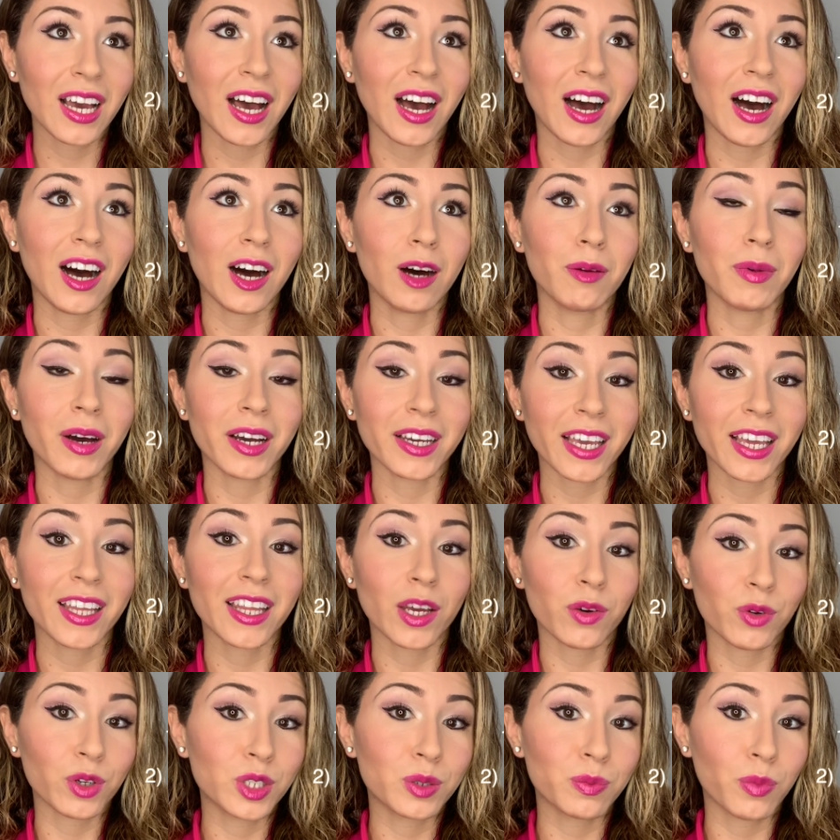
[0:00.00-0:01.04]
um, again,
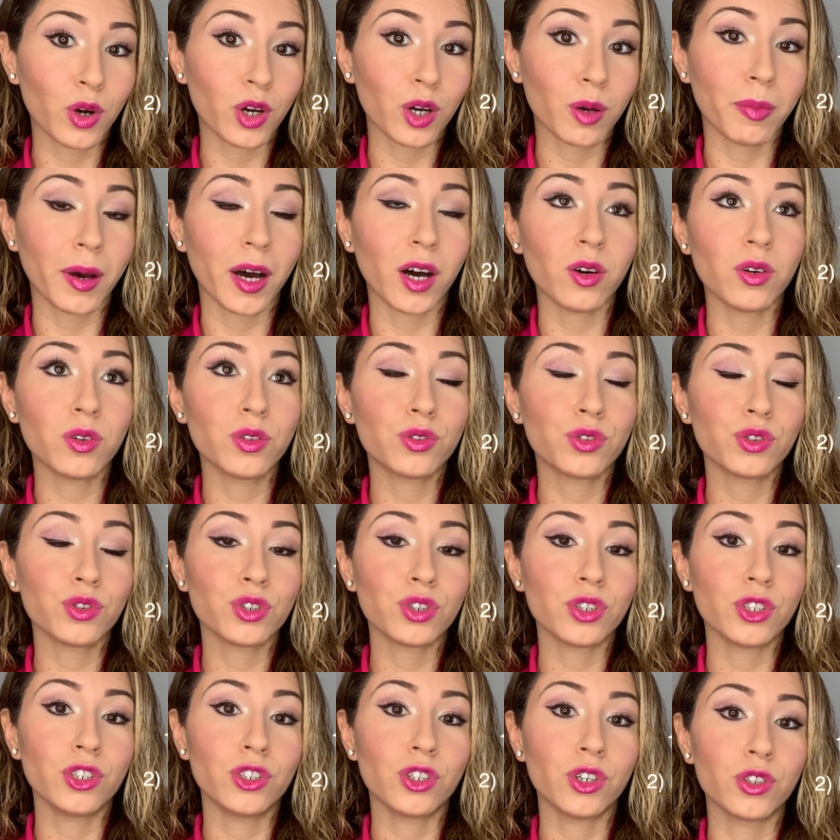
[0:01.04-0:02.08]
like we spoke about,
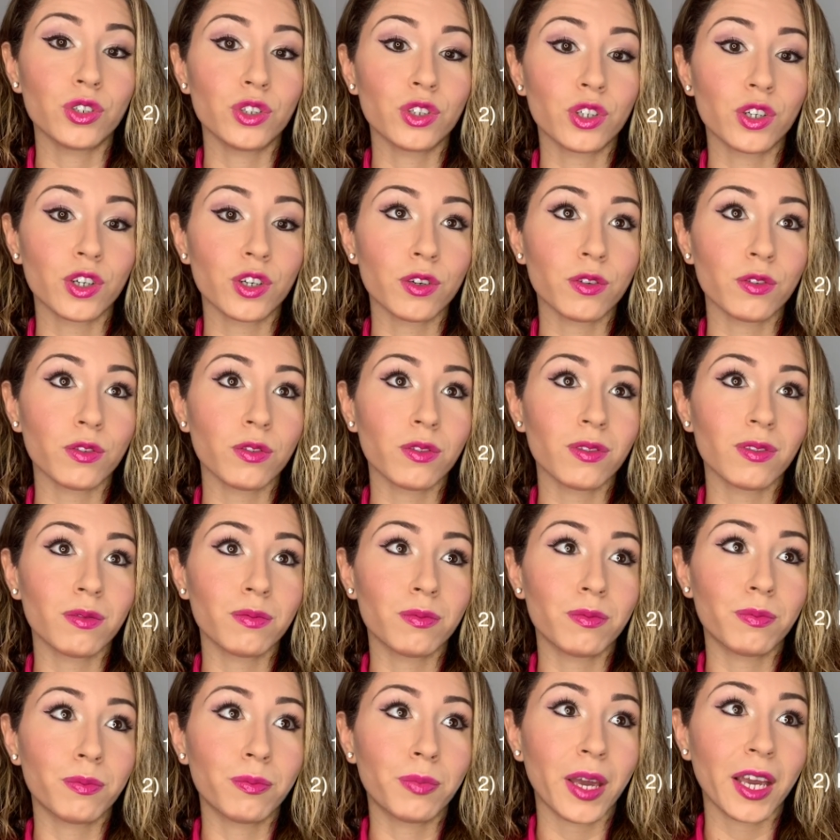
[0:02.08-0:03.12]
you know, you're
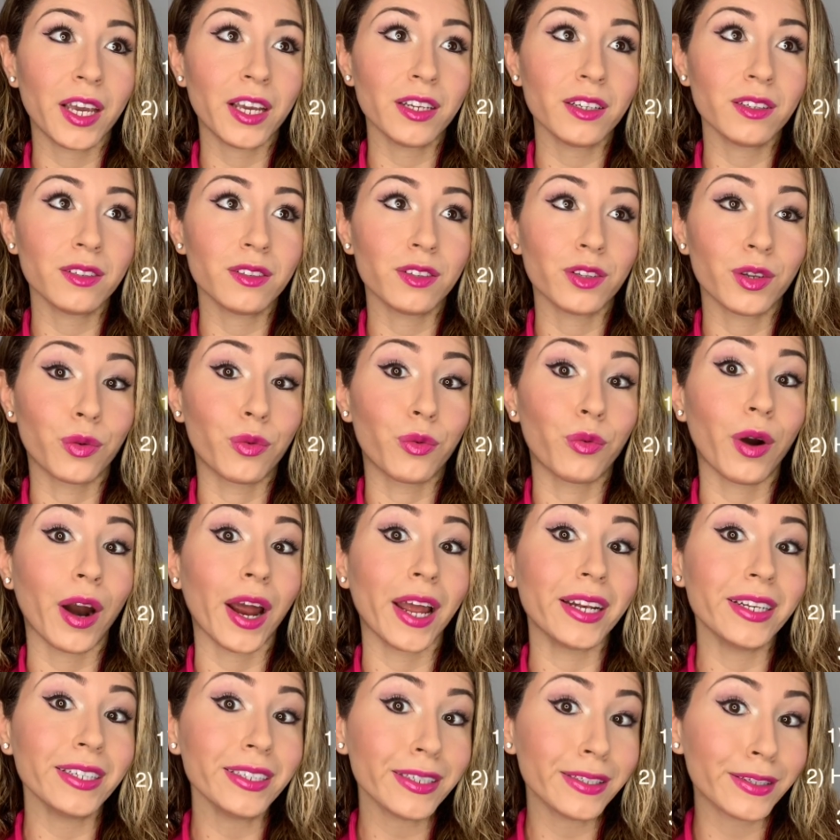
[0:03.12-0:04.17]
paying the
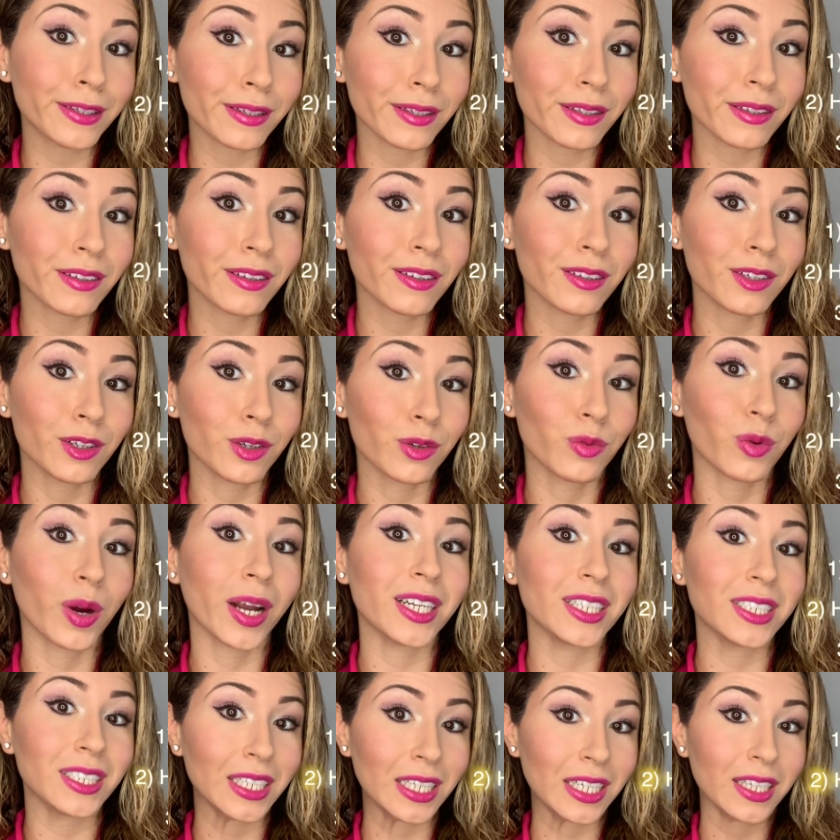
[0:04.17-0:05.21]
rent, you're
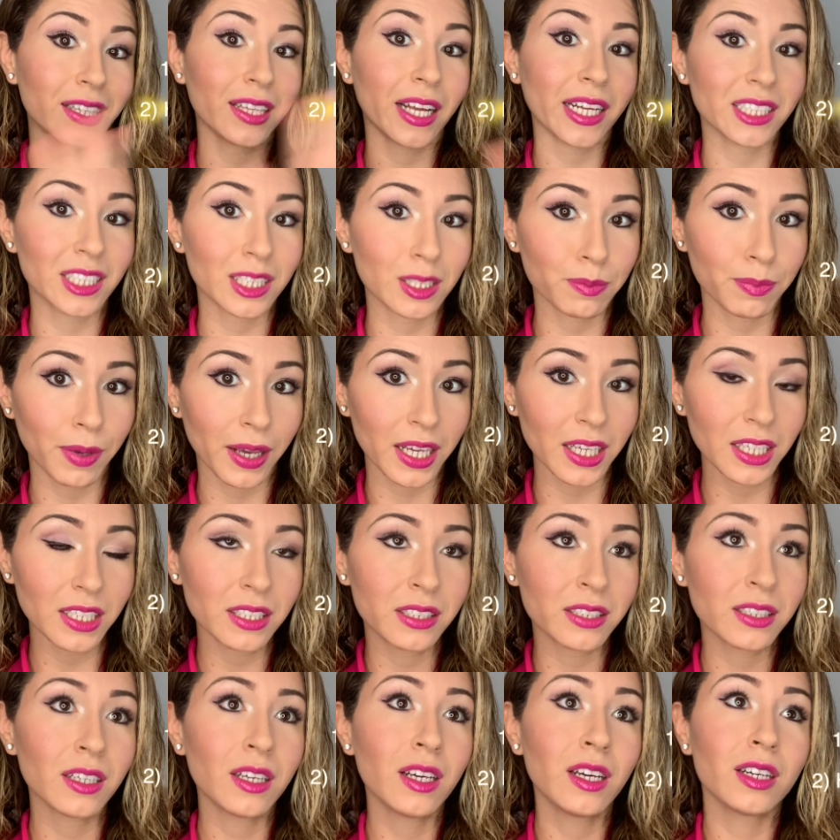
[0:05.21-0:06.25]
renting that
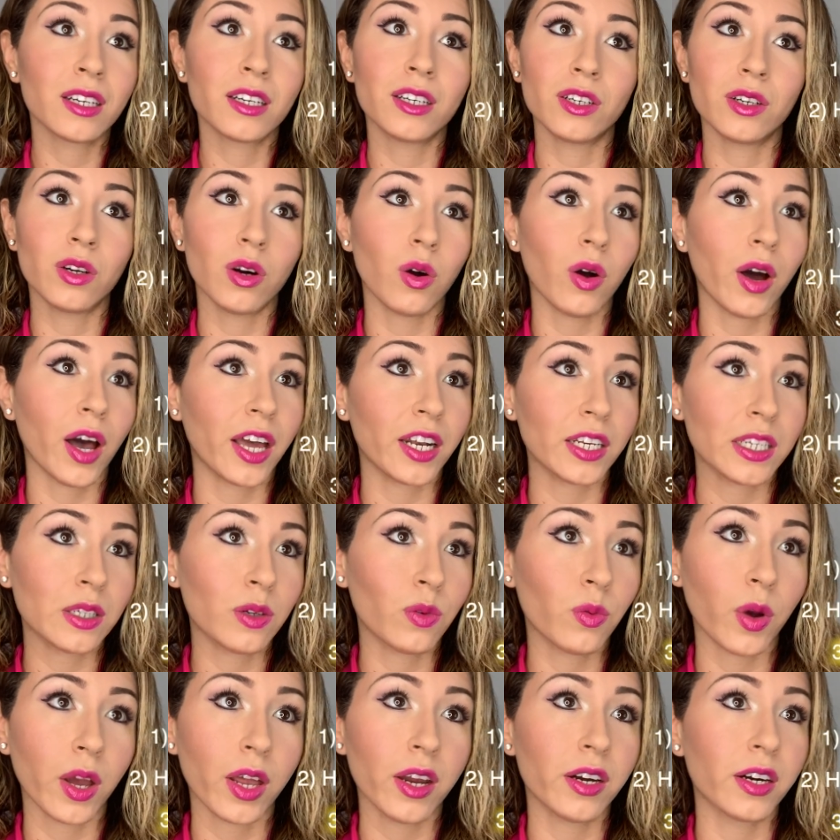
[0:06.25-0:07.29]
space, could go
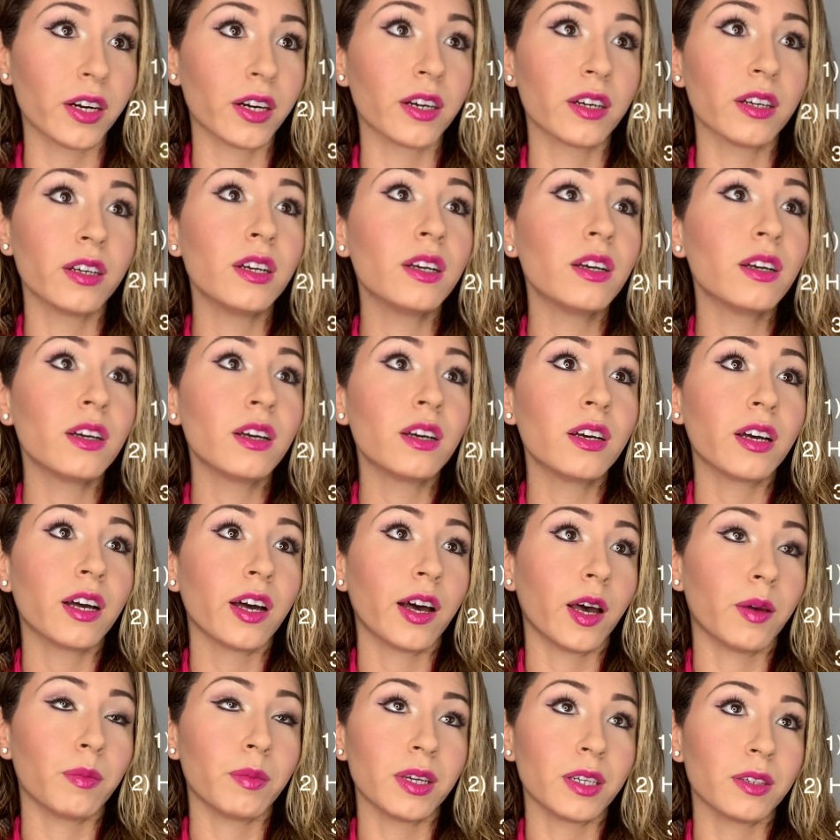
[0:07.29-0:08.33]
anywhere,
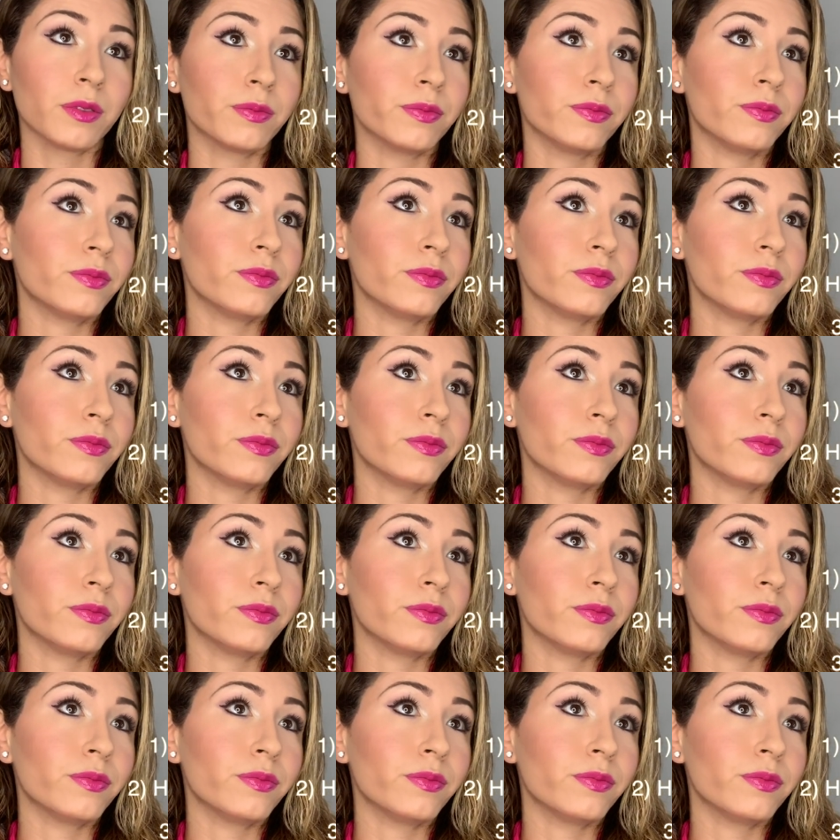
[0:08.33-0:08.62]
I mean,